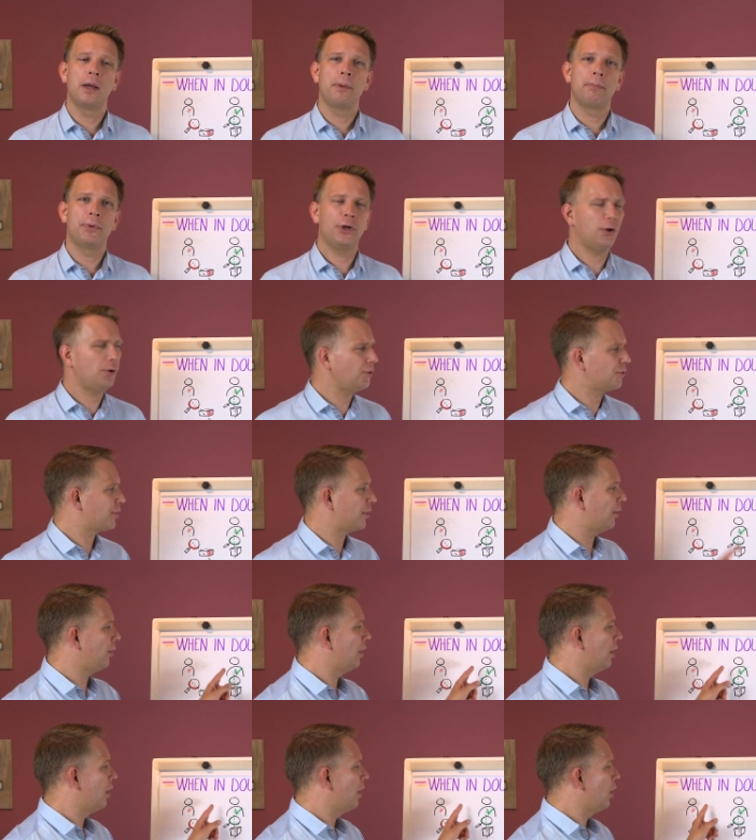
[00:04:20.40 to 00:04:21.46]
But
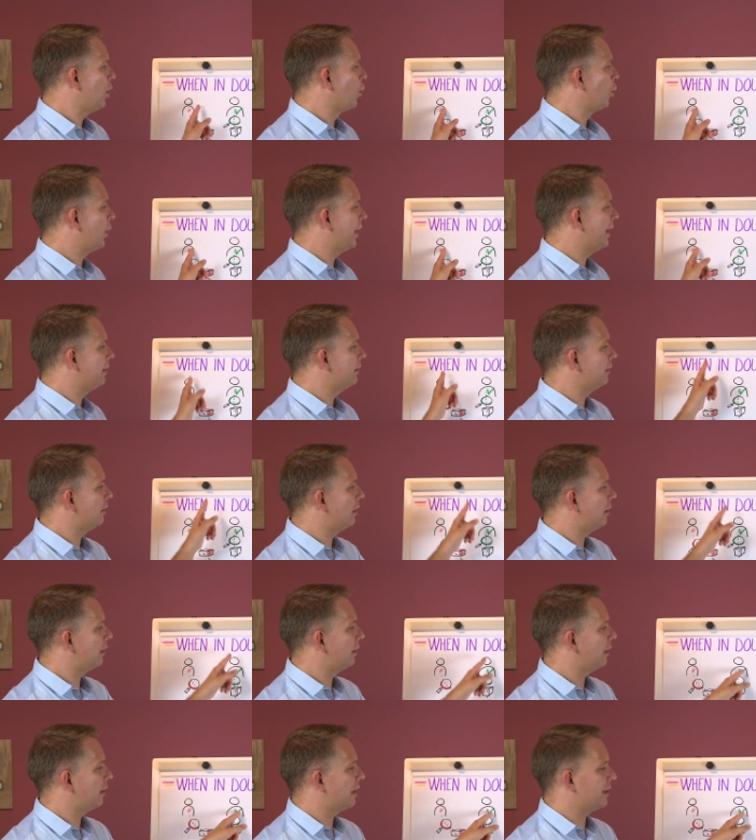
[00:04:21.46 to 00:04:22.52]
also, will
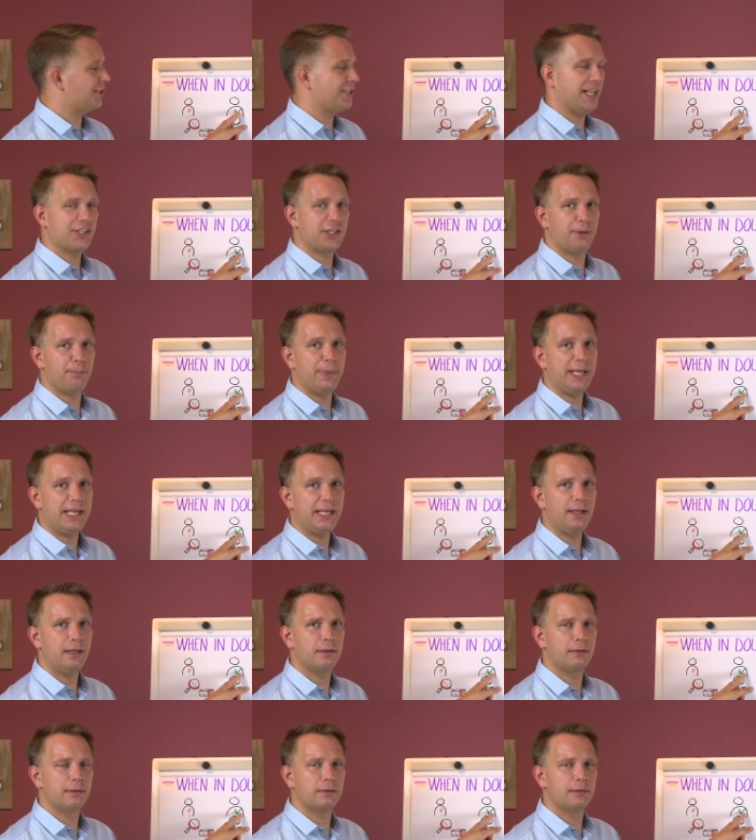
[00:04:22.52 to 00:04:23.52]
assessor B